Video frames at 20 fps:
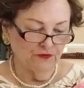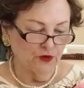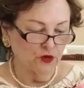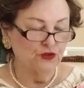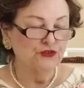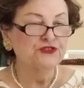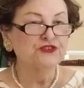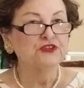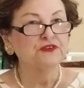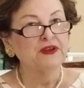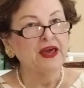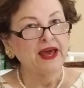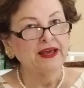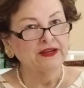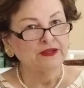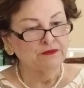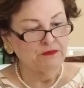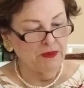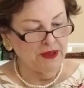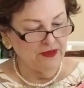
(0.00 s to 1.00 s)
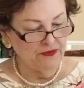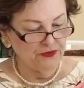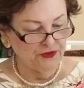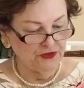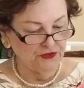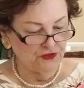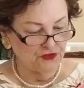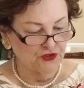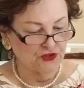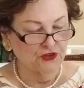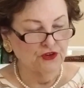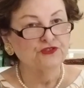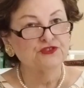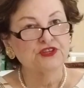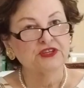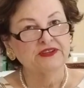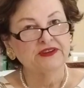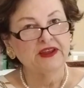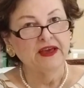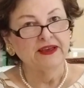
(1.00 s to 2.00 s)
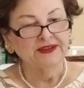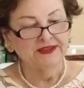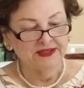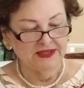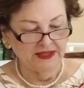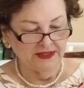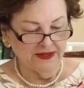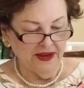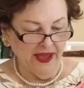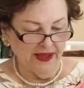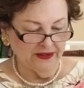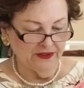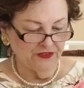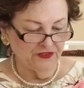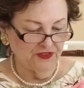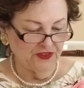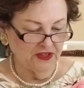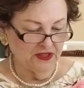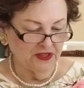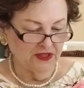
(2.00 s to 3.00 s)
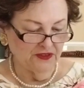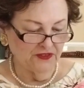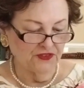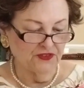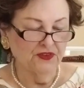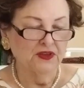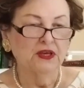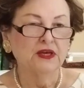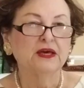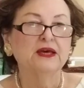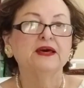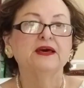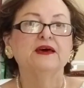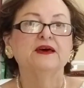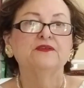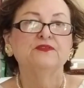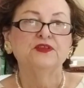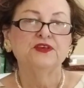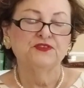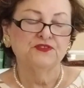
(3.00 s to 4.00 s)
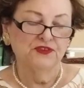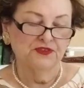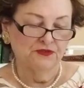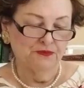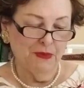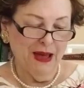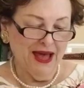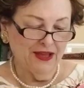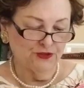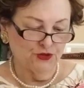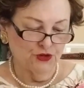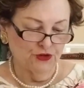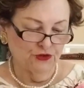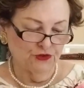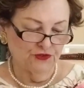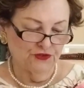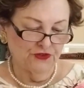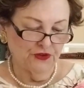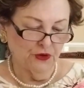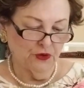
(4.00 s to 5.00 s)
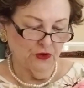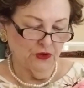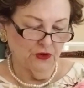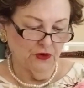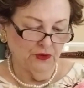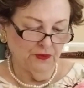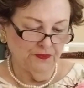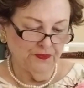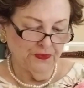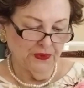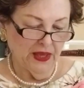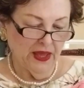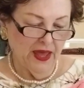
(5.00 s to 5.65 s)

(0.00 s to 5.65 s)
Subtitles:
First United Methodist Church in 1996. This is my church circle.